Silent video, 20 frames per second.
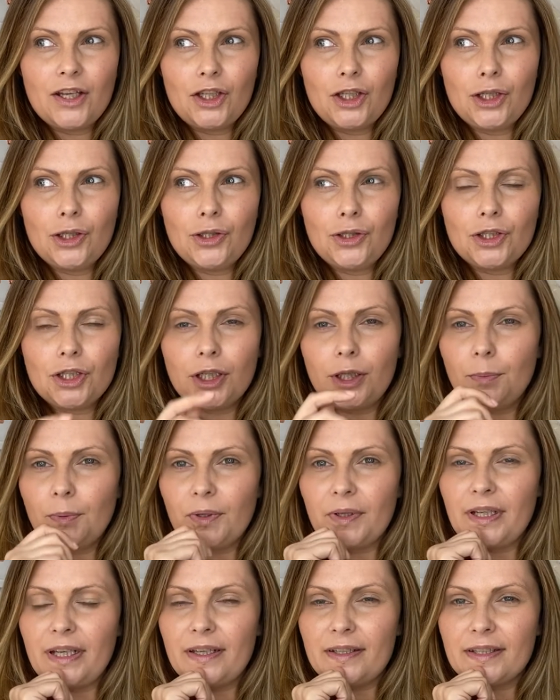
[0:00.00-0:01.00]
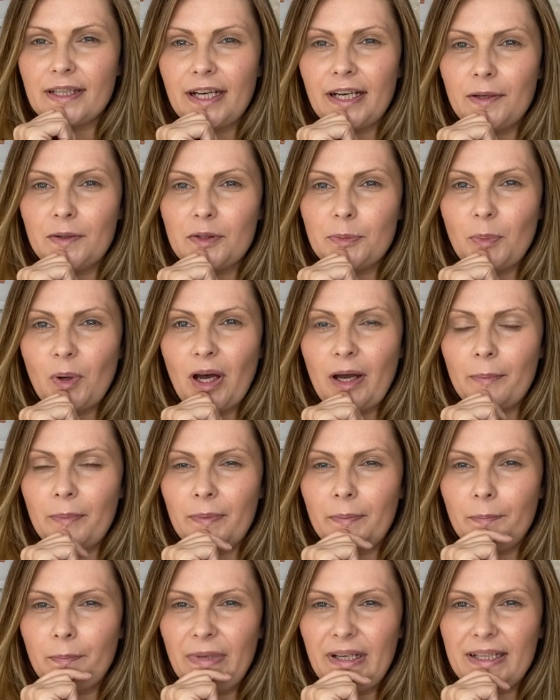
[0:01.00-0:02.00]
youtube on this and it was by
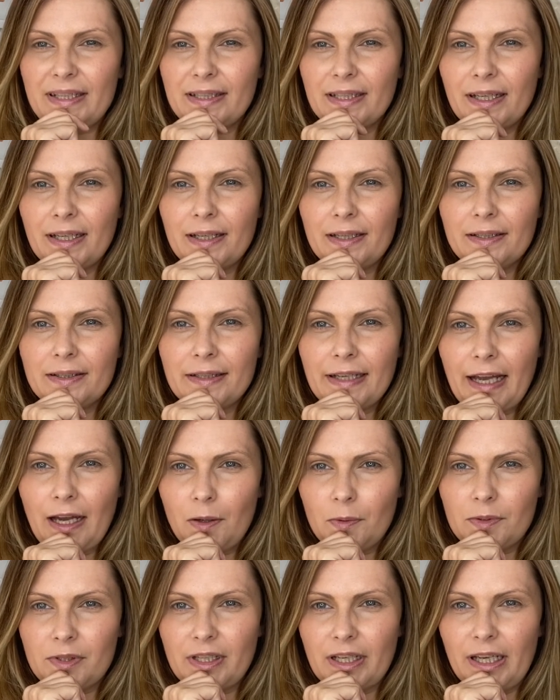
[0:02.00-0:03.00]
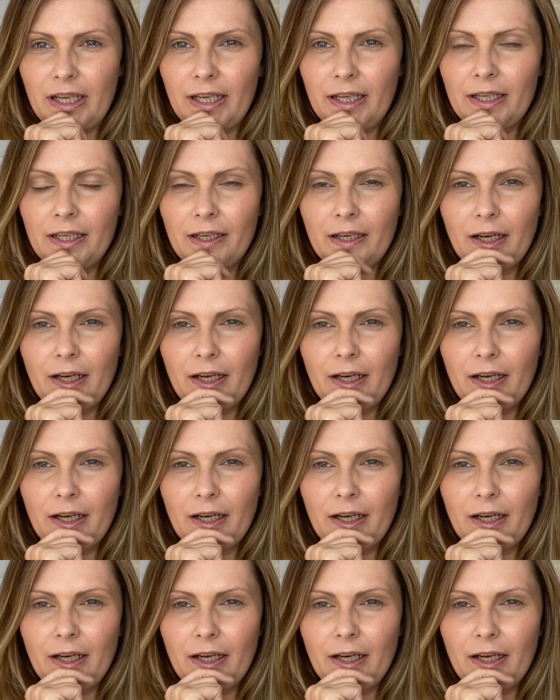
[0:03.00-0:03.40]
melissa doughty